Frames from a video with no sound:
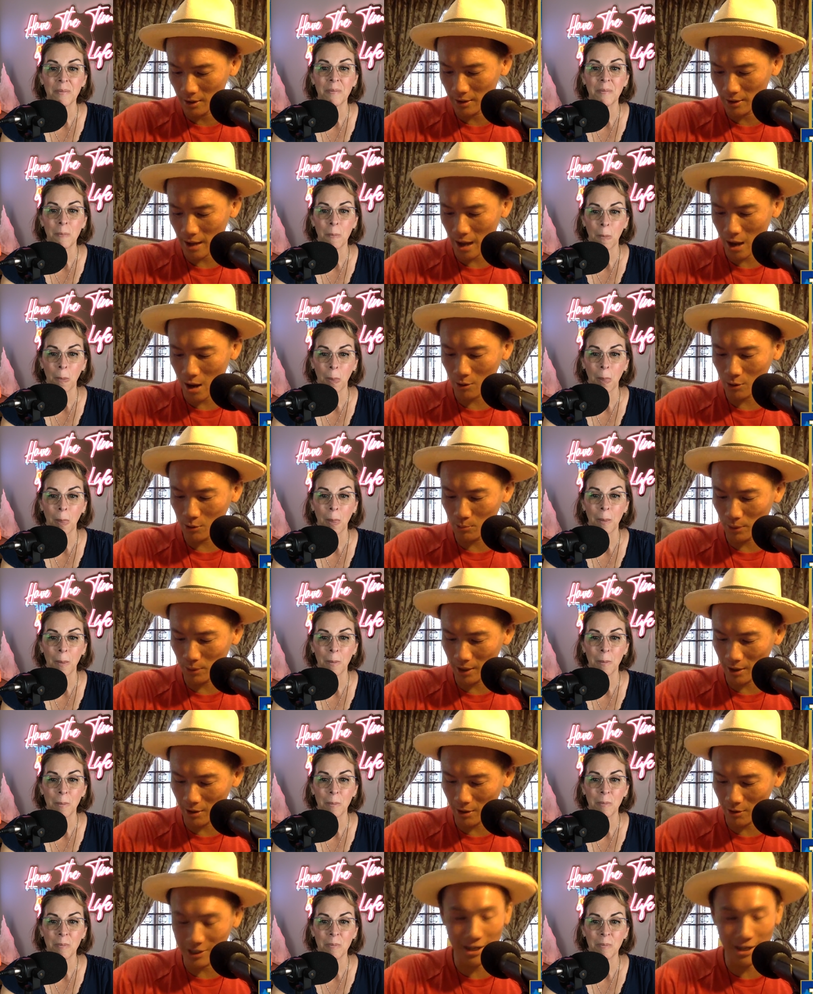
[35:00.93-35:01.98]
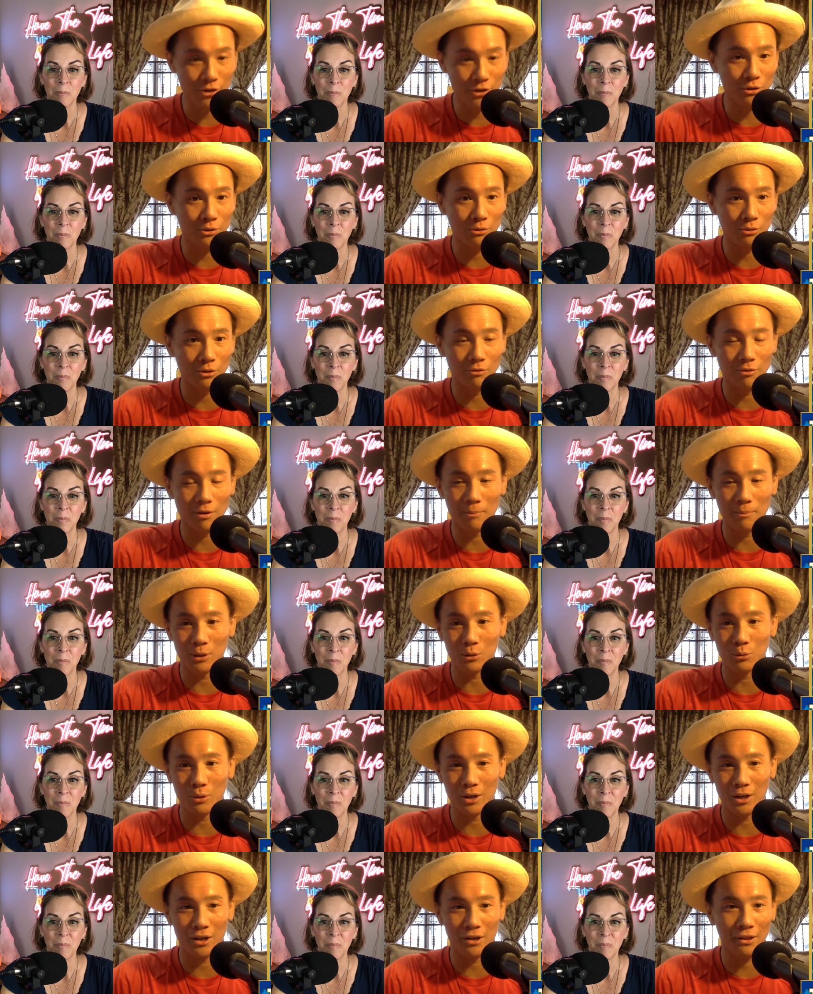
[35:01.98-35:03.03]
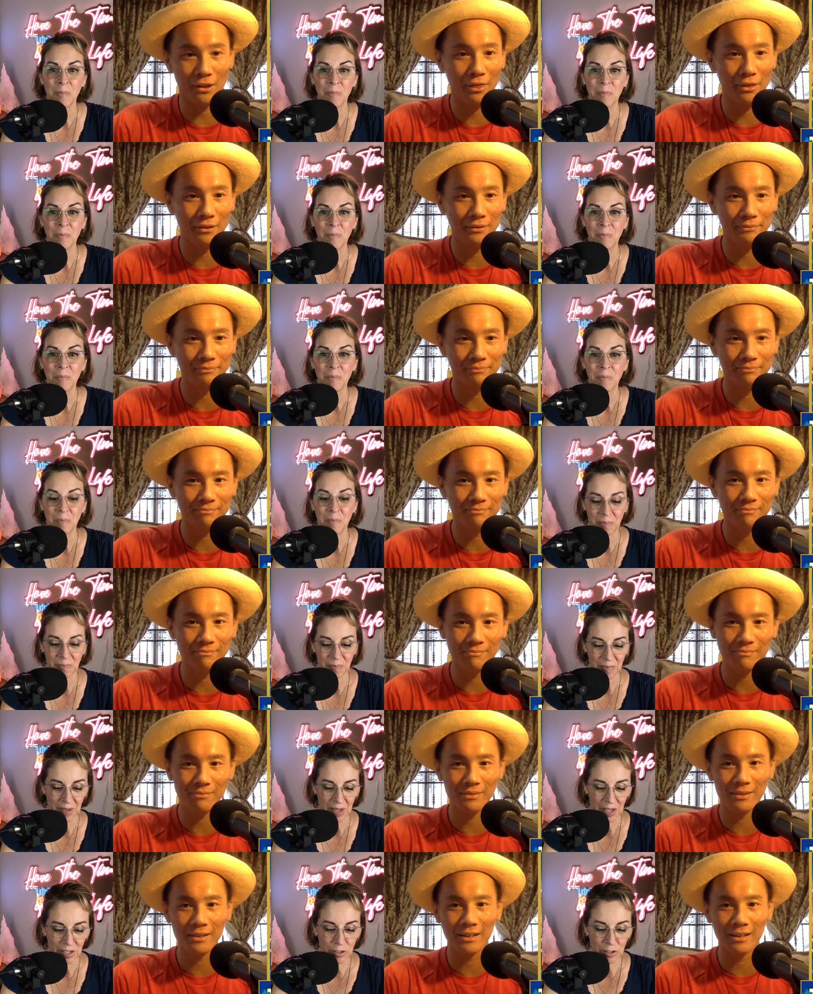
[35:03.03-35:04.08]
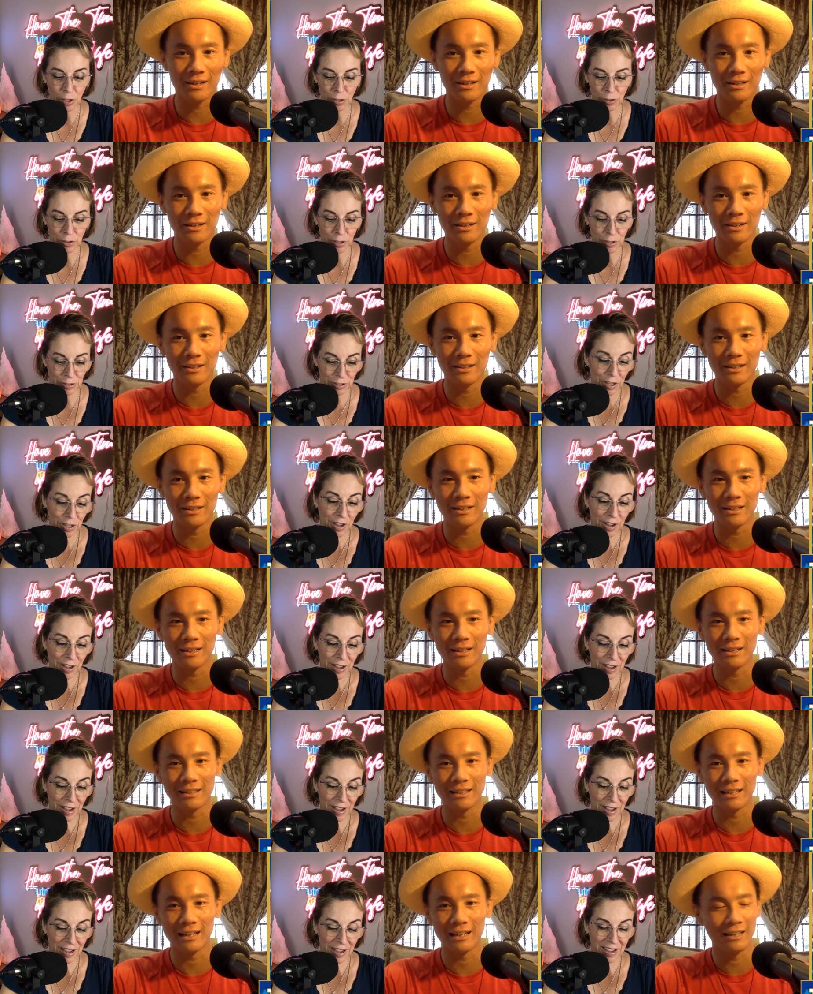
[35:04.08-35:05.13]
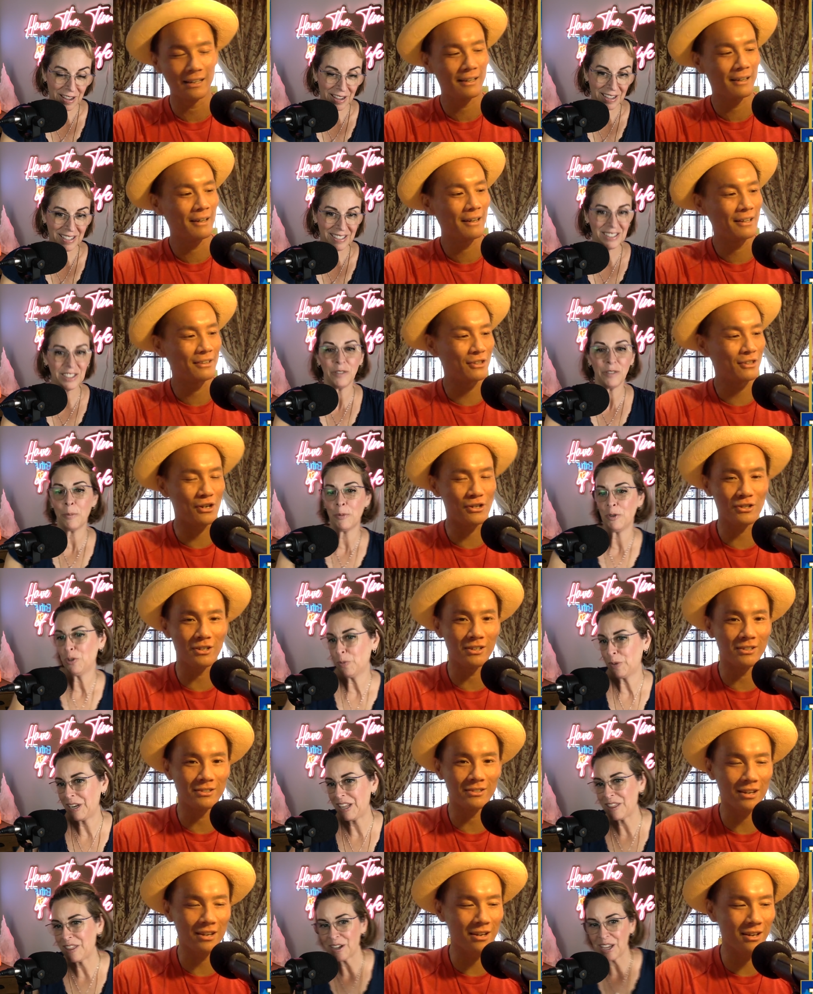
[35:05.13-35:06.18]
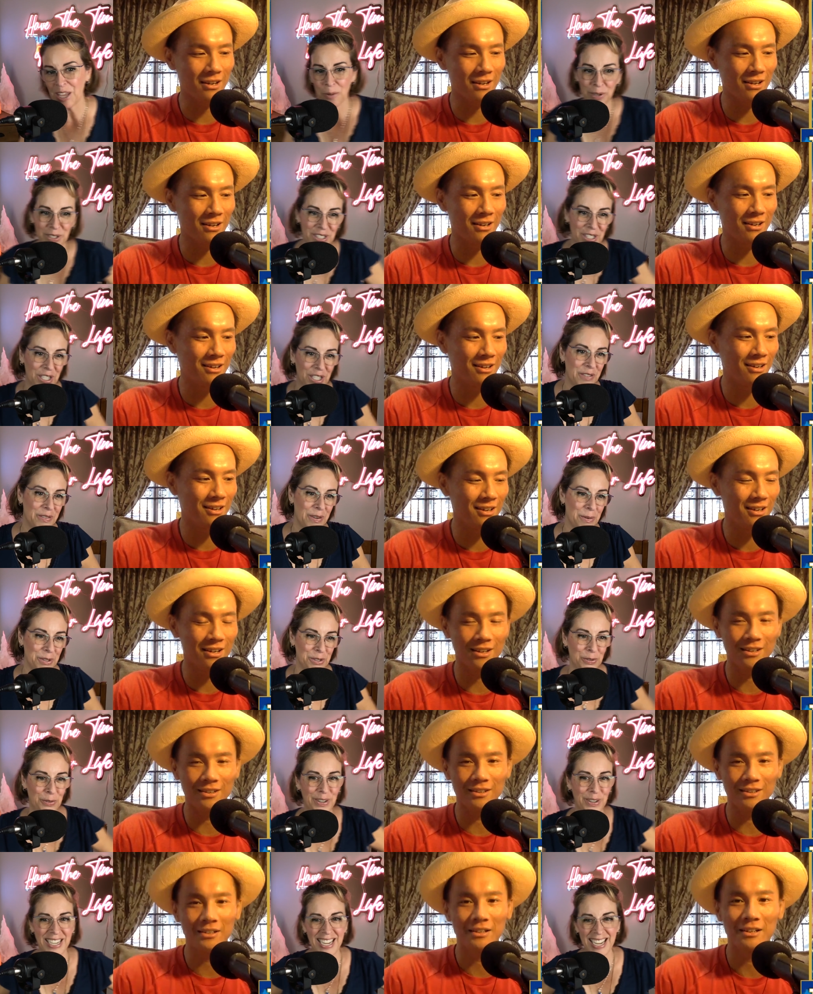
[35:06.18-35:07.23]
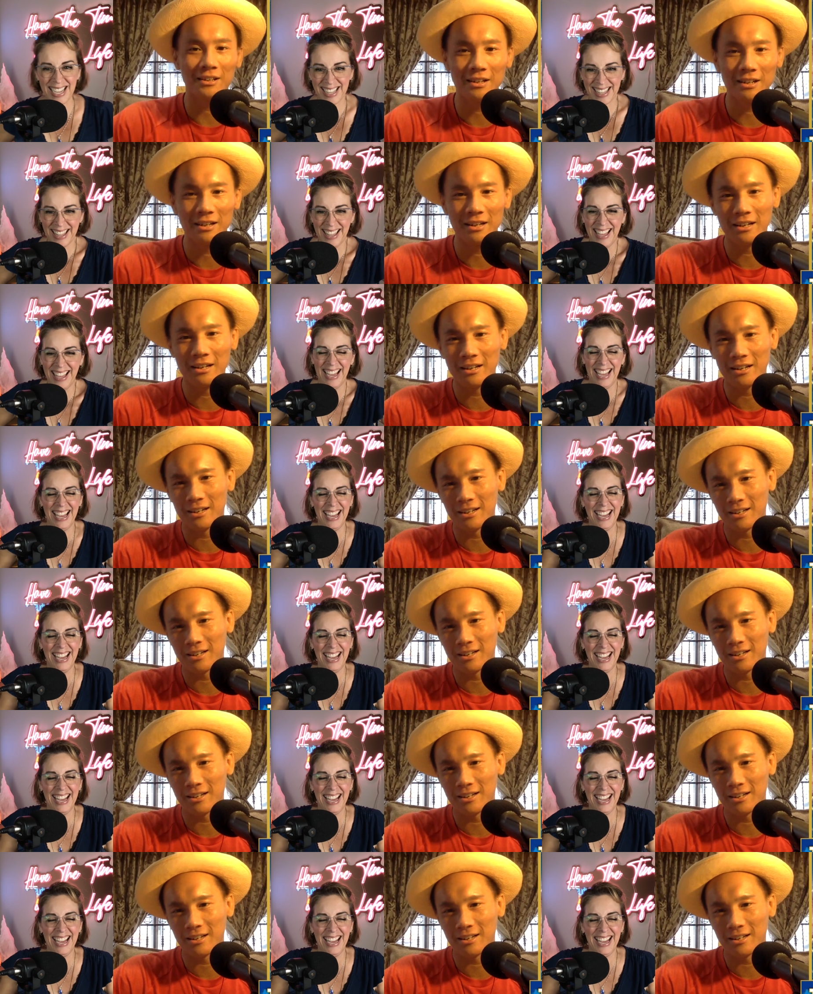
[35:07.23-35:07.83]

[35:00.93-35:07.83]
Speaker 1: Now I want to bring our attention to November 20th.
Speaker 2: Dun dun dun. November twentieth. Okay, what's on November twentieth?